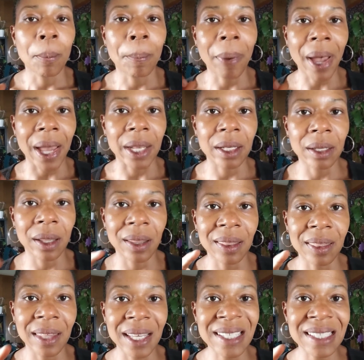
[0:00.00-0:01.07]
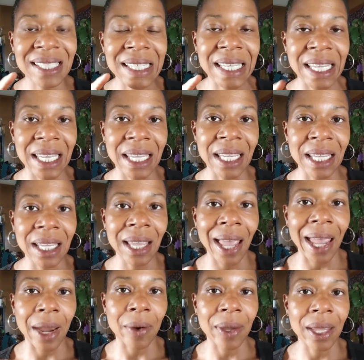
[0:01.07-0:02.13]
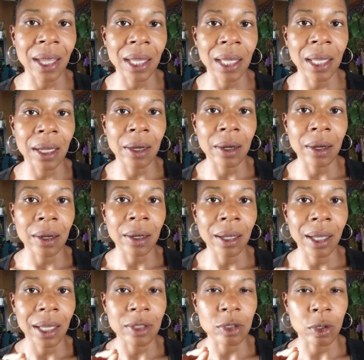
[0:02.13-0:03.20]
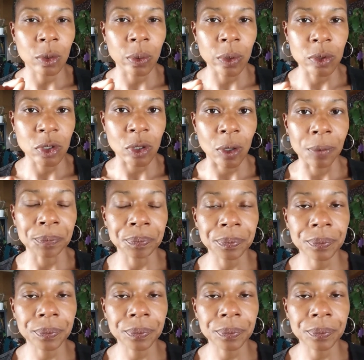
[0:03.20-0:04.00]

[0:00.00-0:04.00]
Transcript: But this key area here is crucial